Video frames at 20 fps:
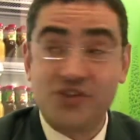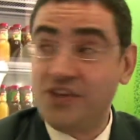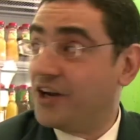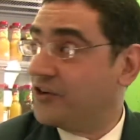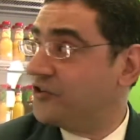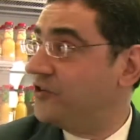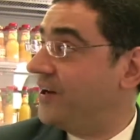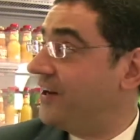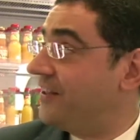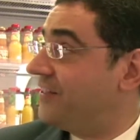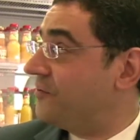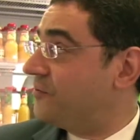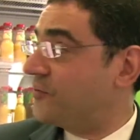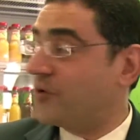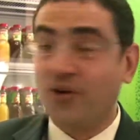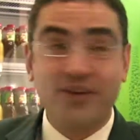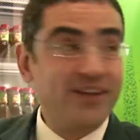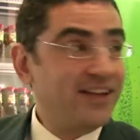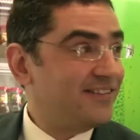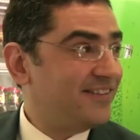which is actually the
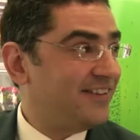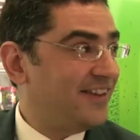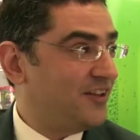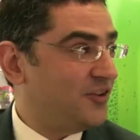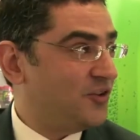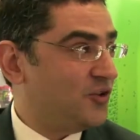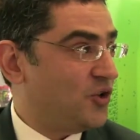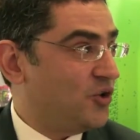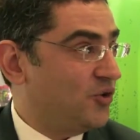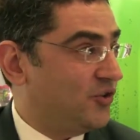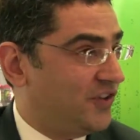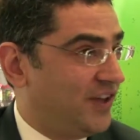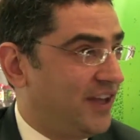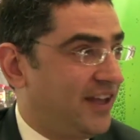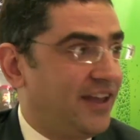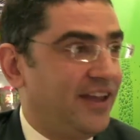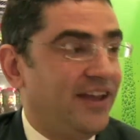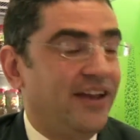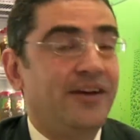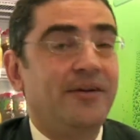products that you
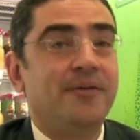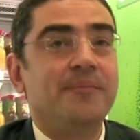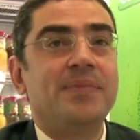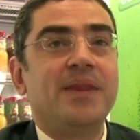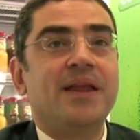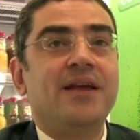see here,